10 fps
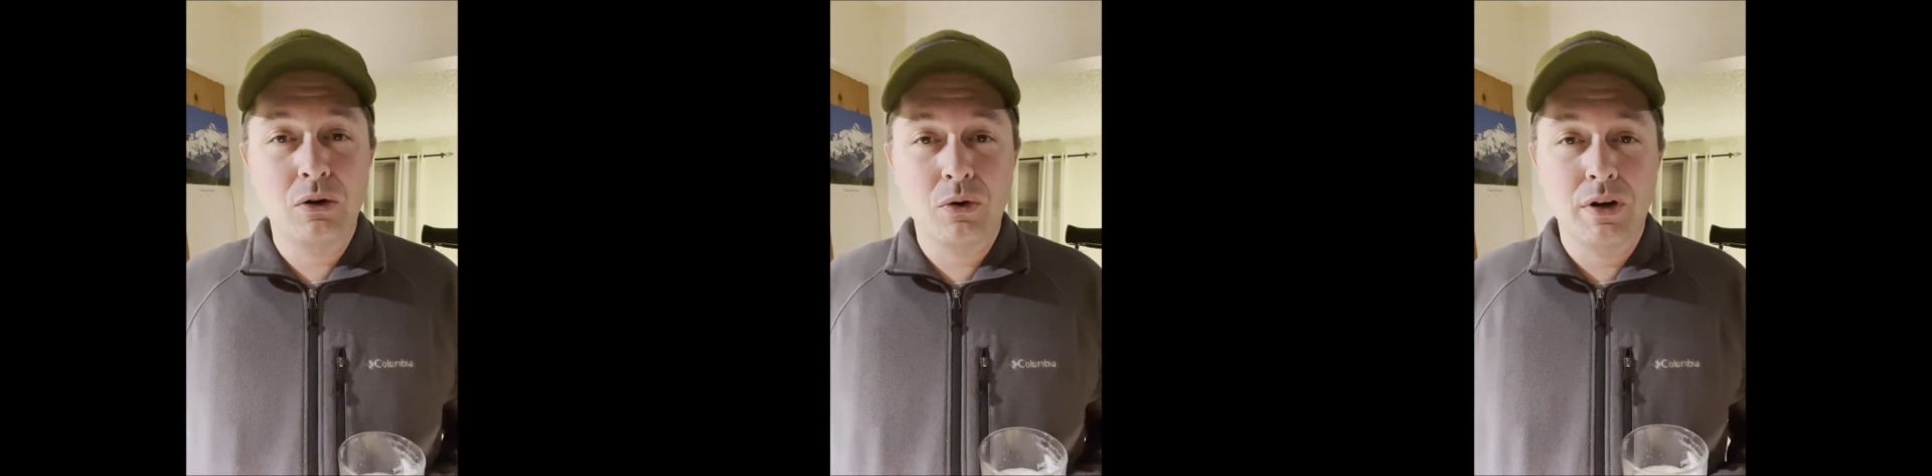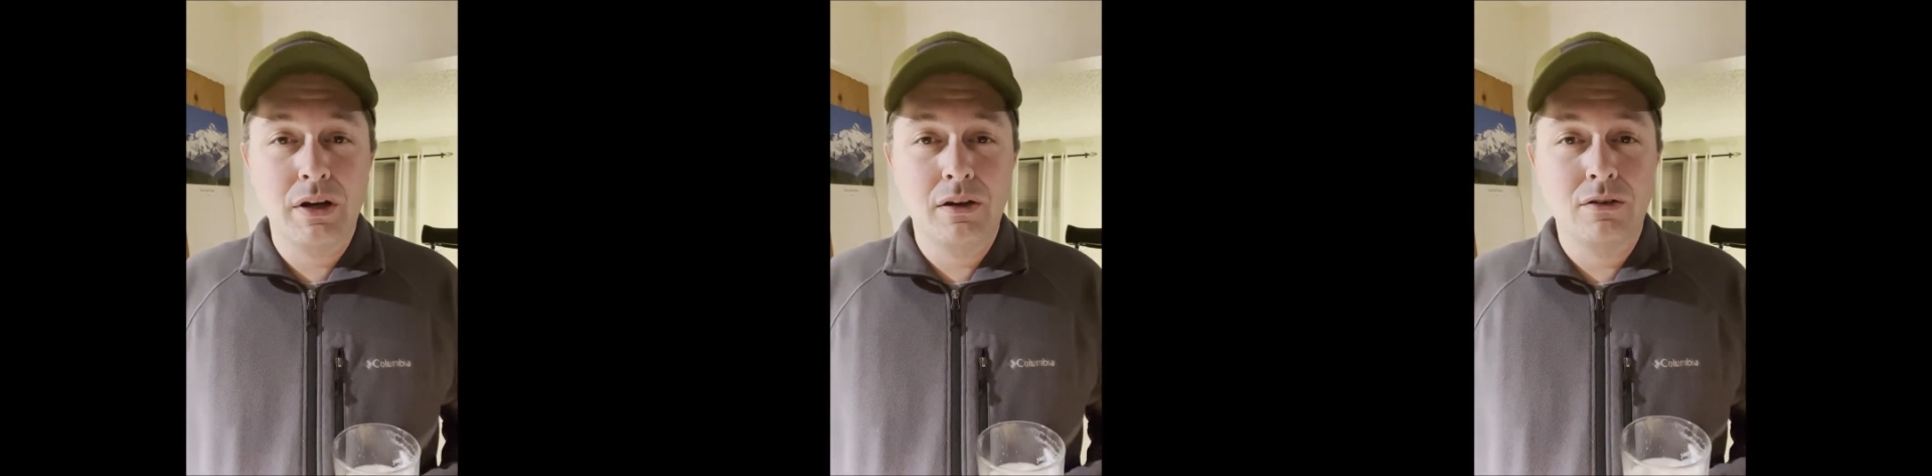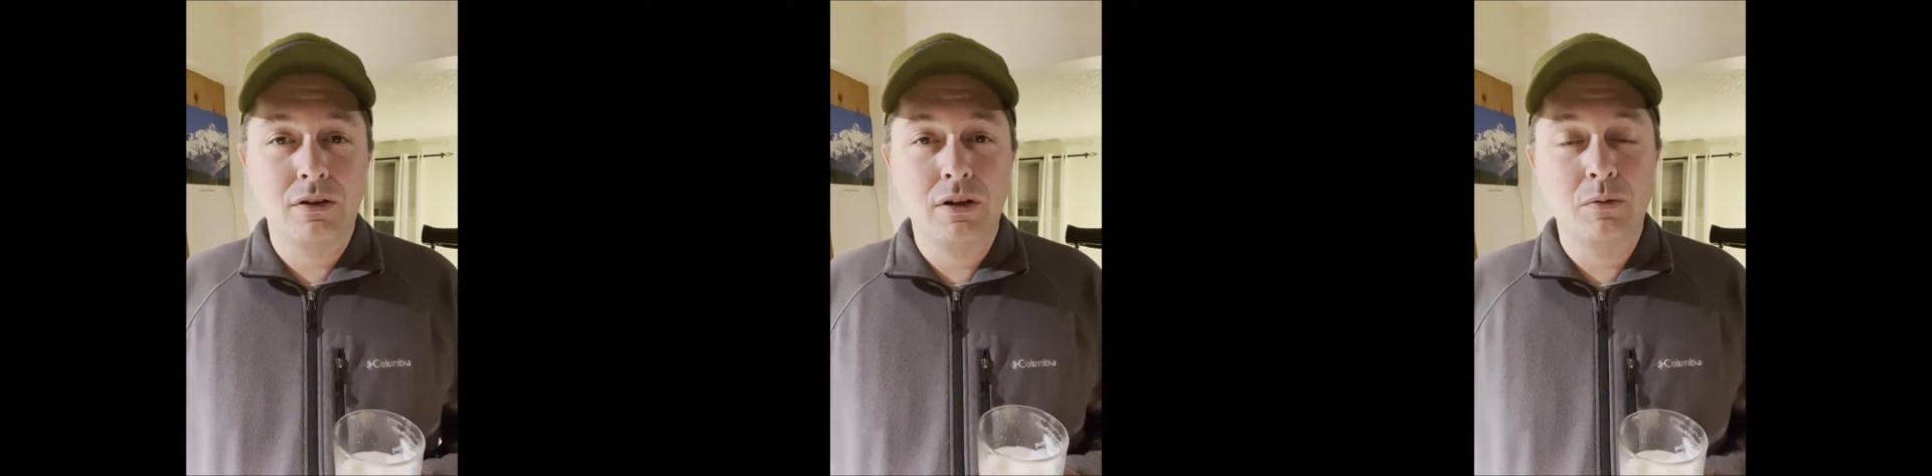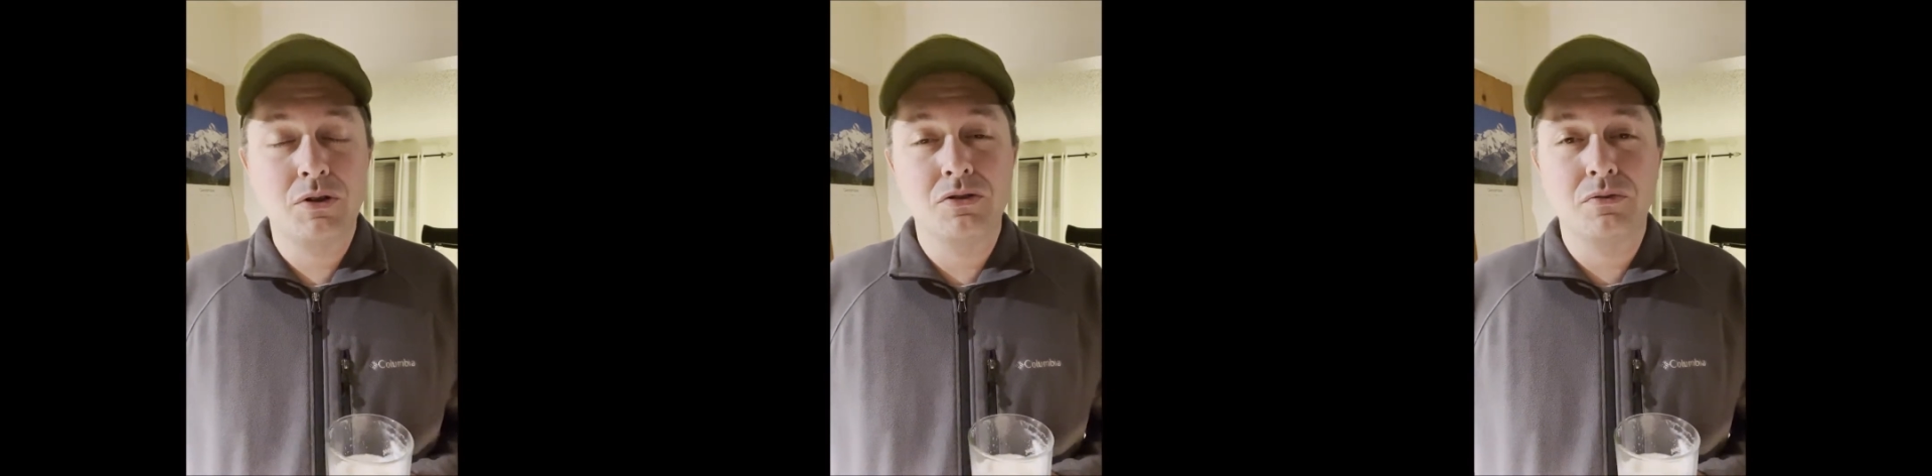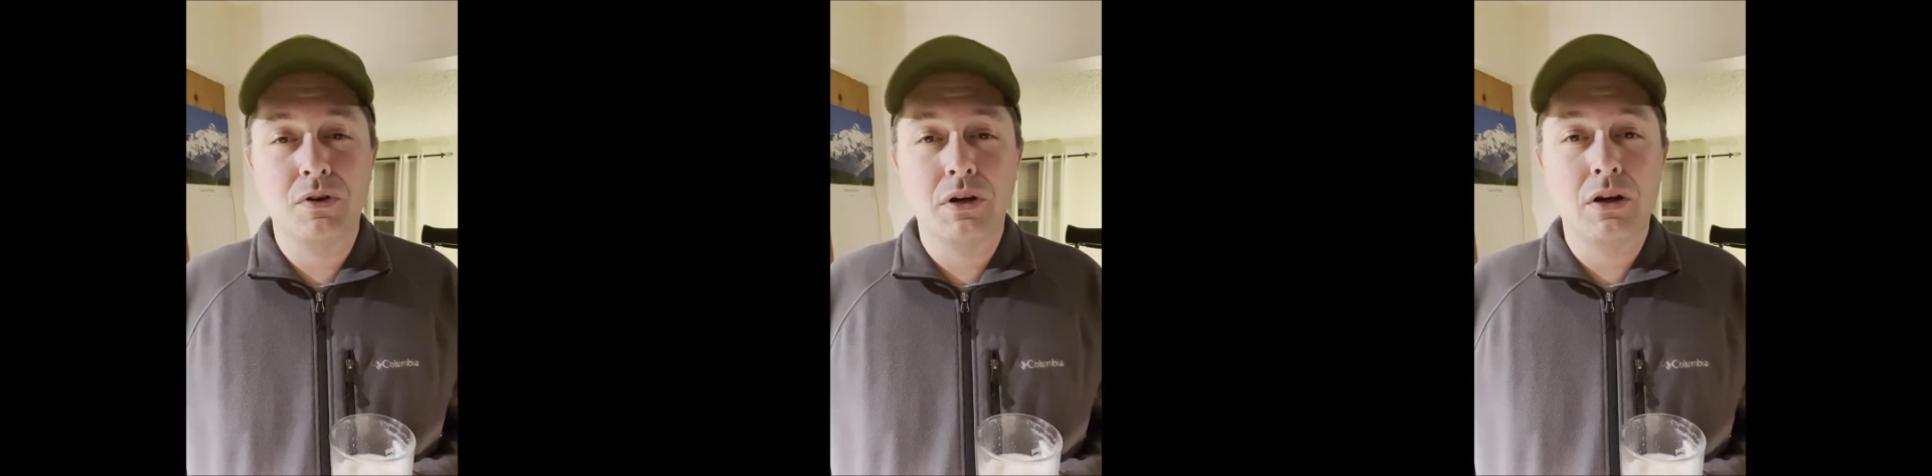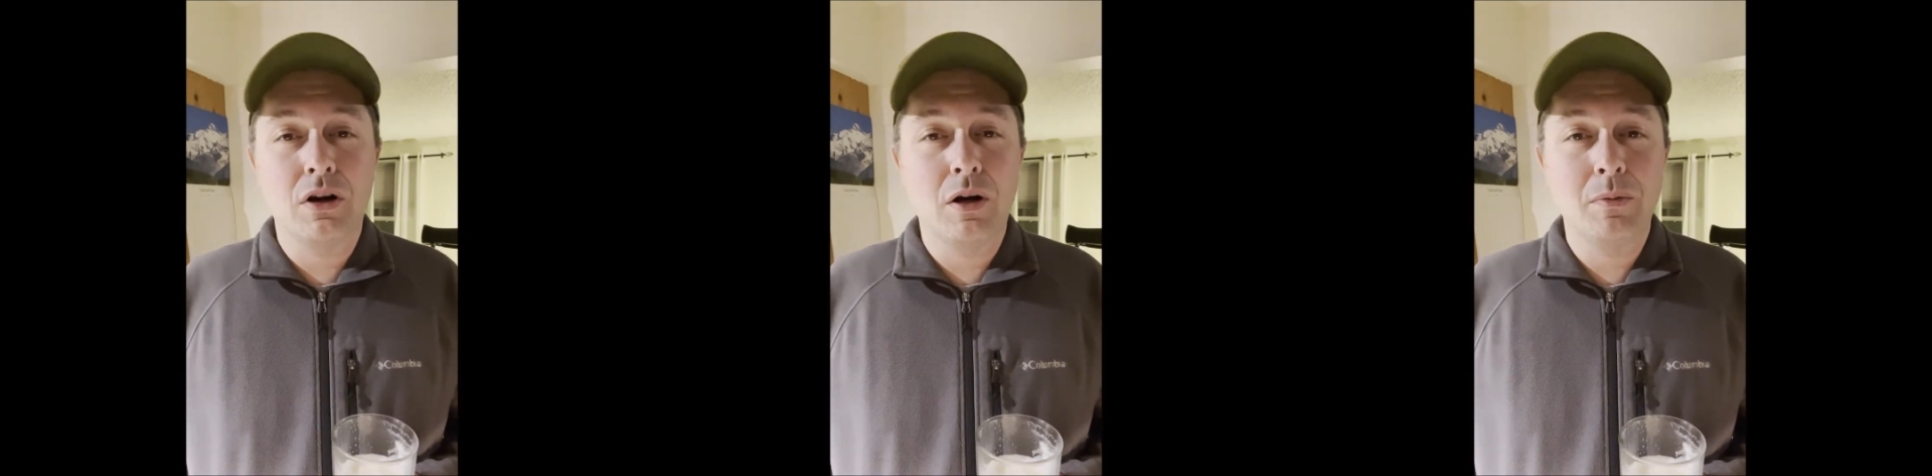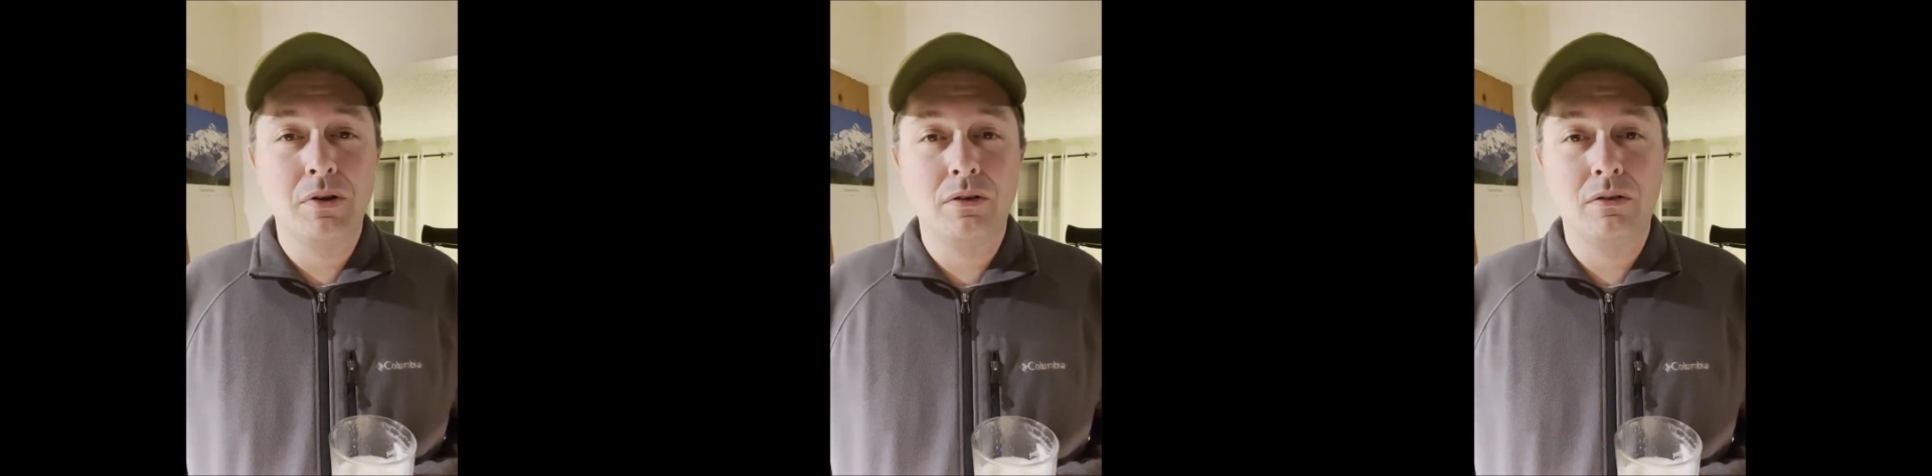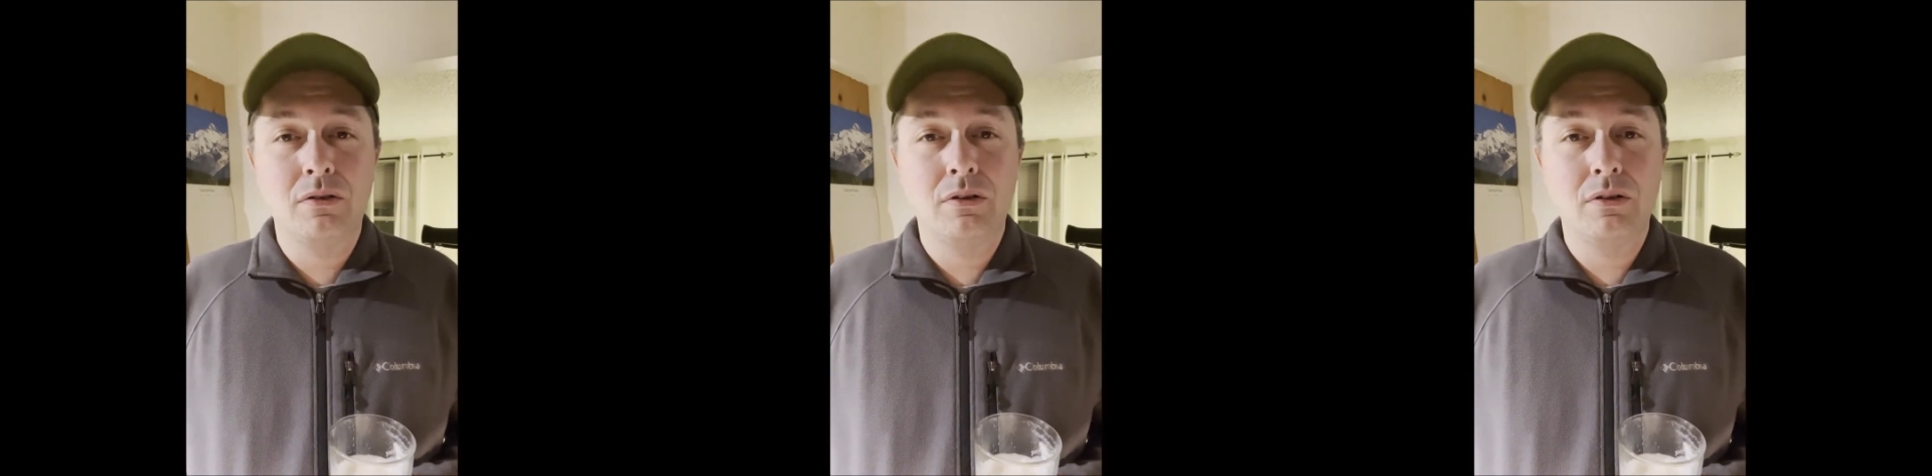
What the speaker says: coriander in it, which is a very common